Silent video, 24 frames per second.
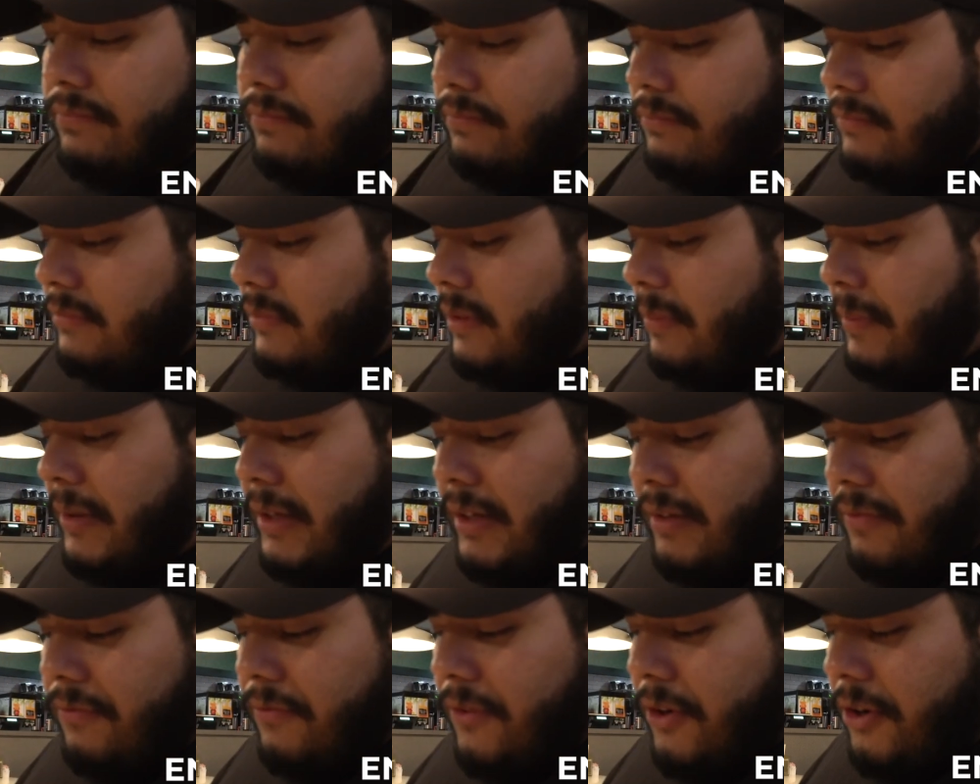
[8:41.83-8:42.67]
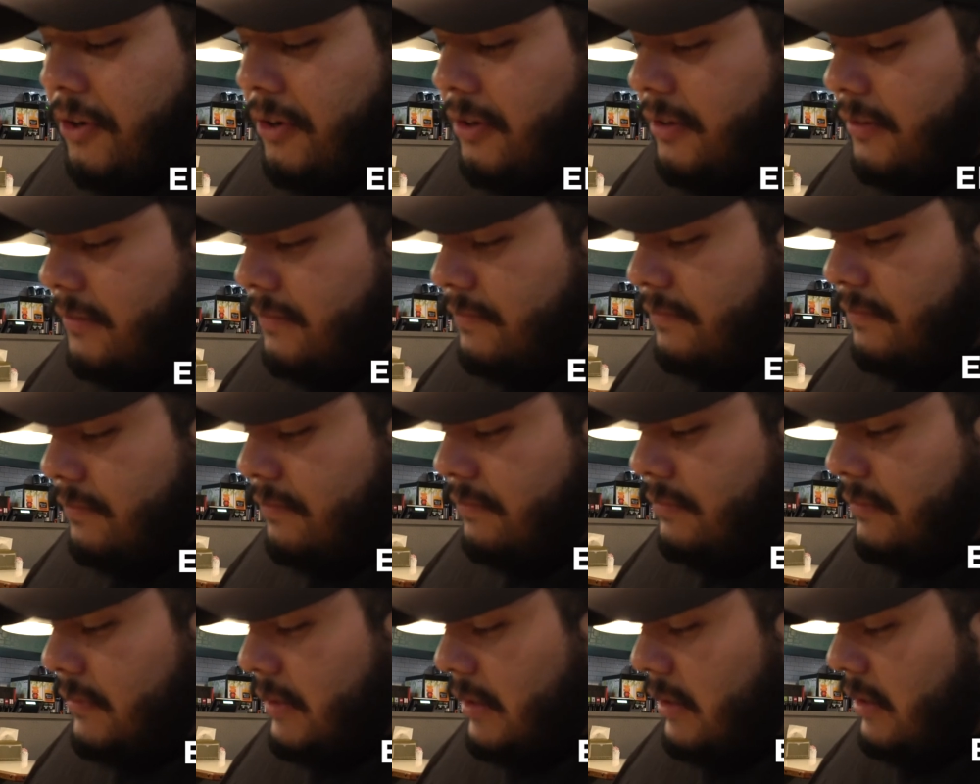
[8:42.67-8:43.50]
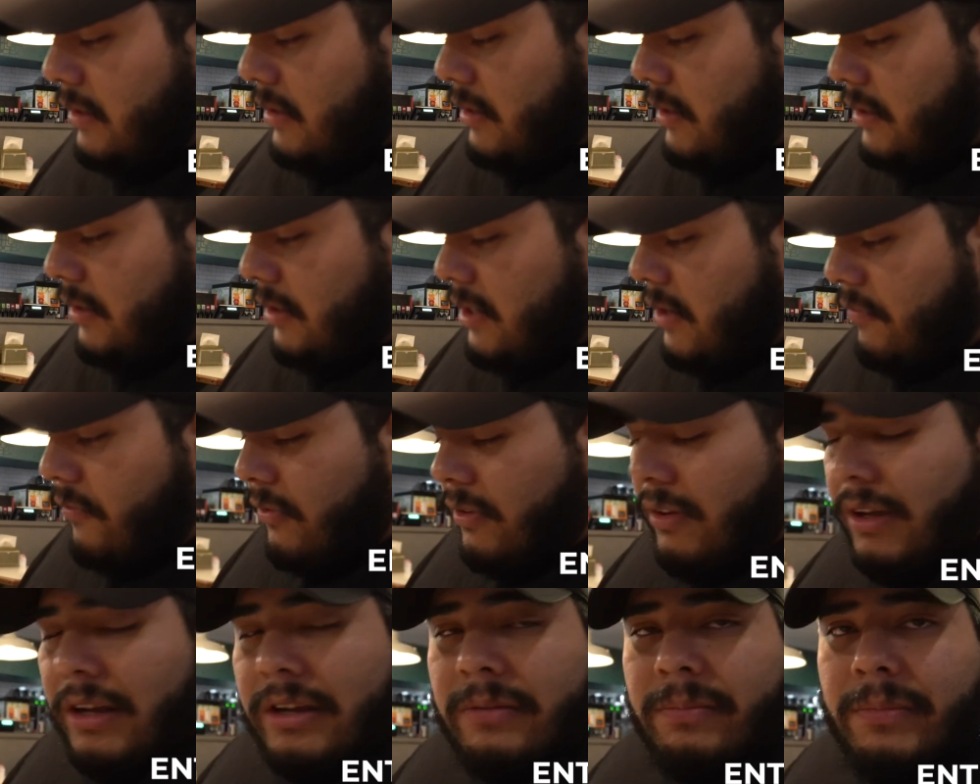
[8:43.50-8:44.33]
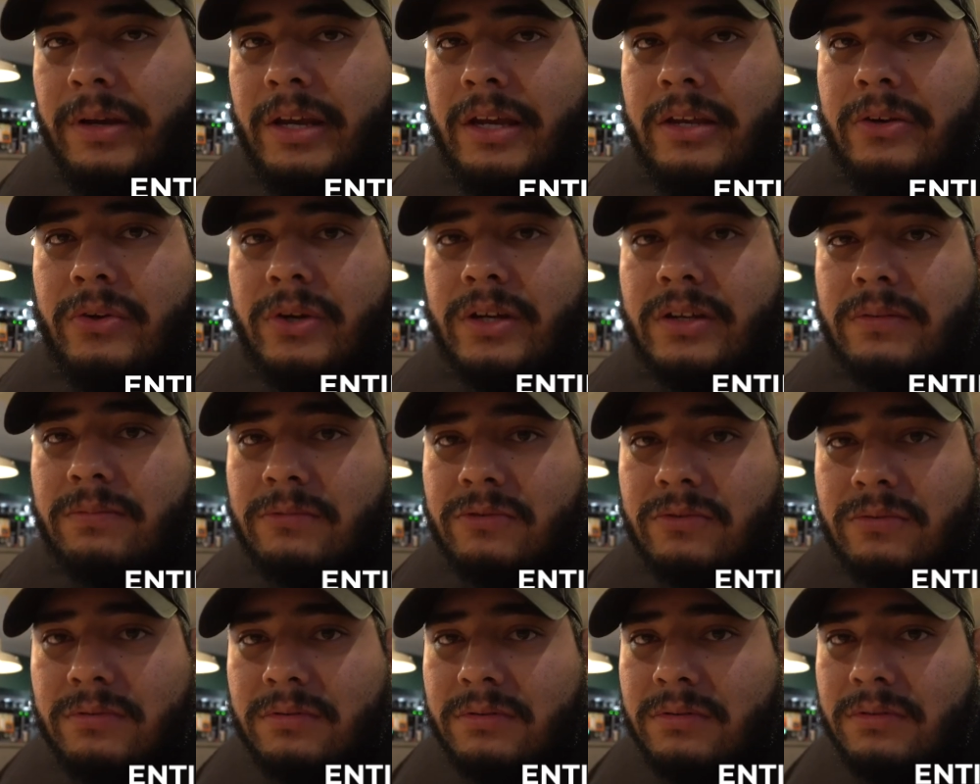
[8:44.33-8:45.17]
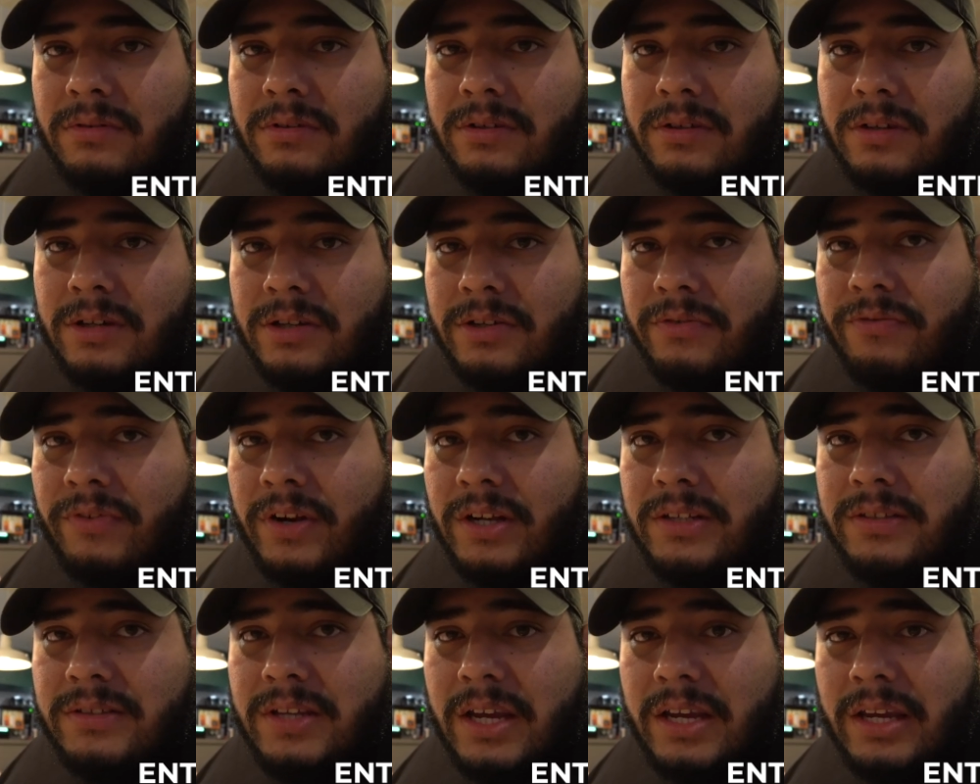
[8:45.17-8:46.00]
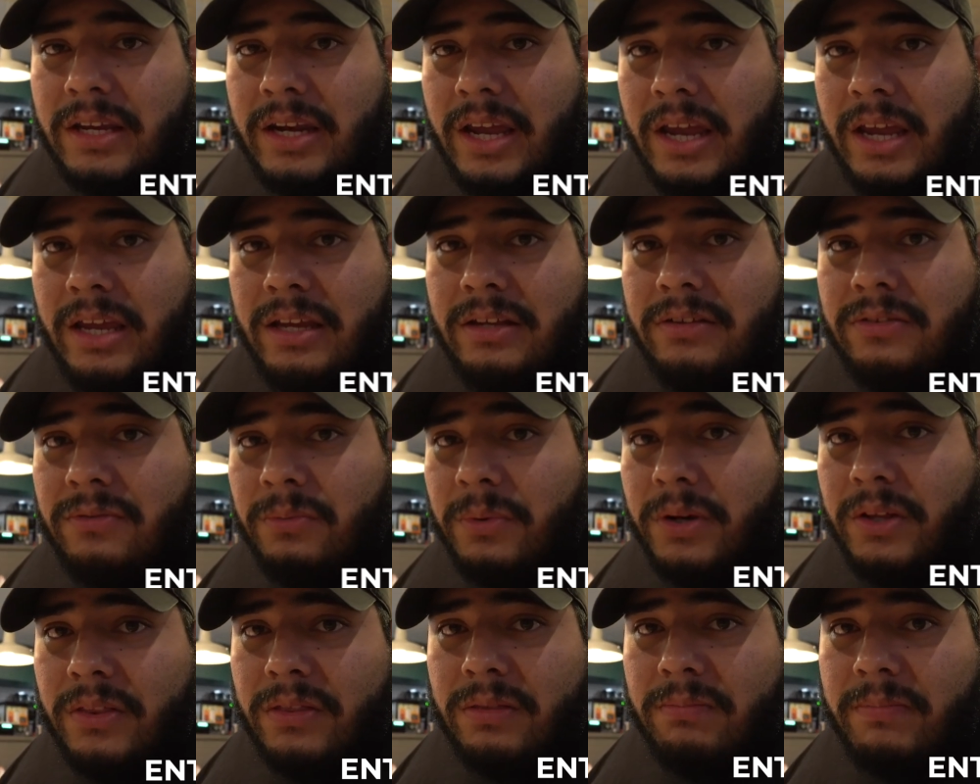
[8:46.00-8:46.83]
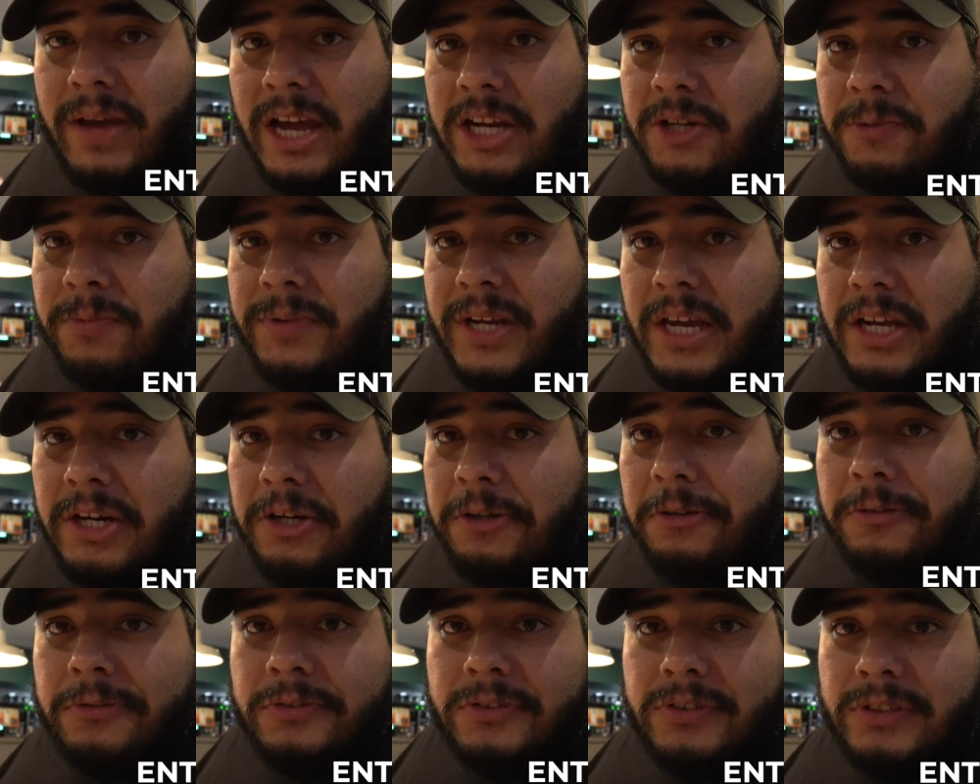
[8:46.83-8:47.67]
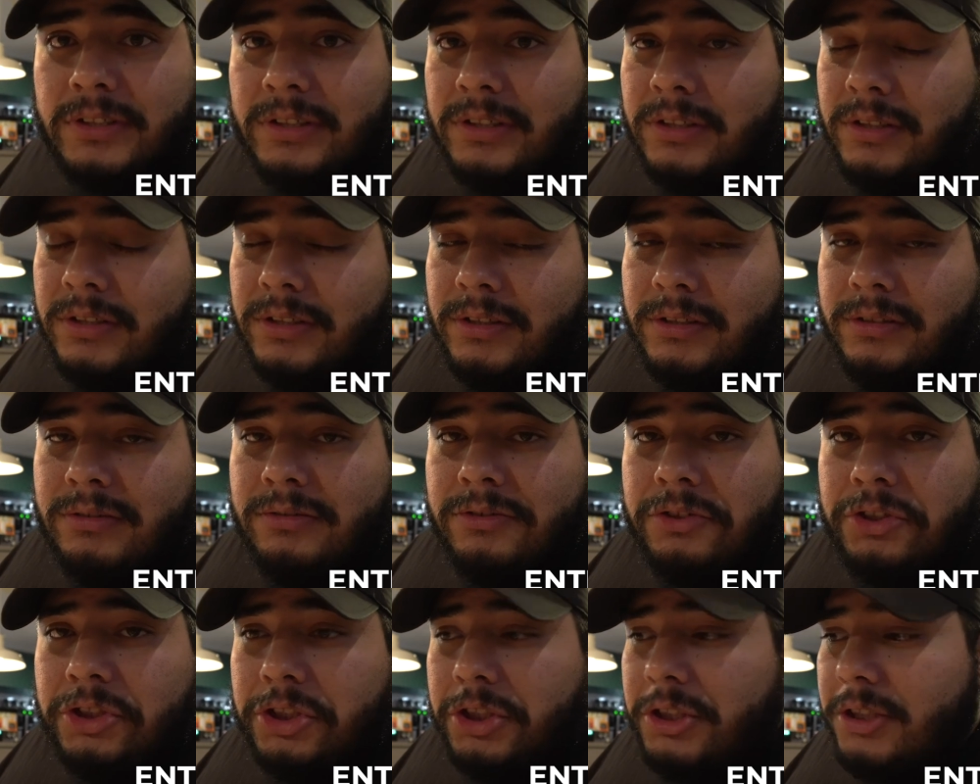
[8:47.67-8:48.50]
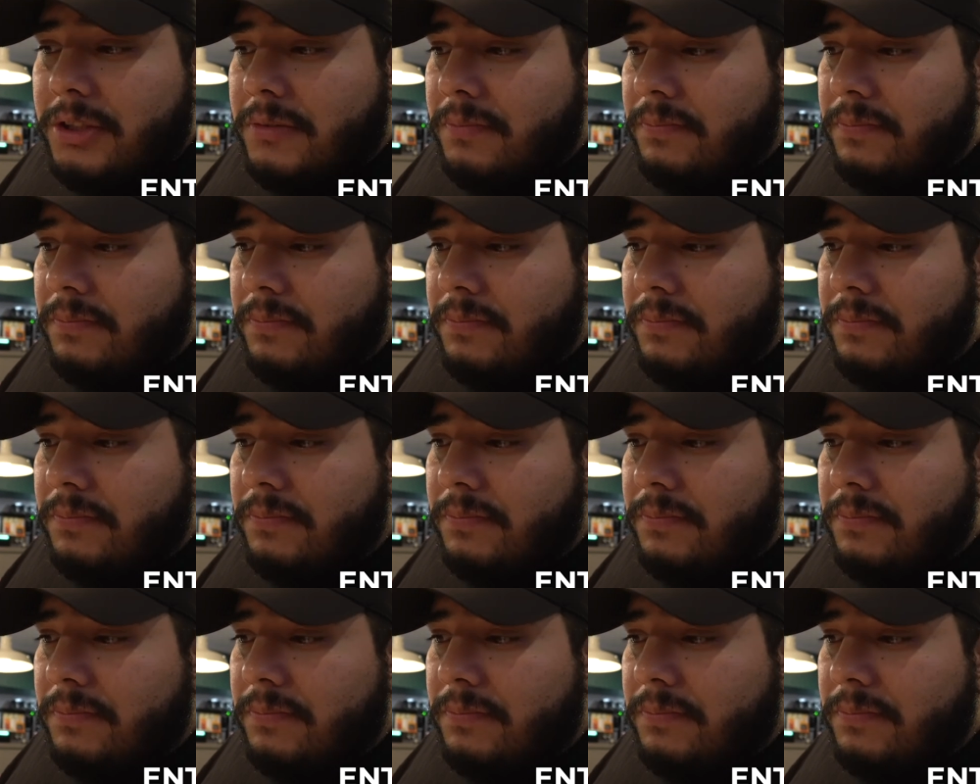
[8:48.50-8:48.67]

I mean, if you're different like me and you get country fried steak and eggs with mashed potatoes, sure.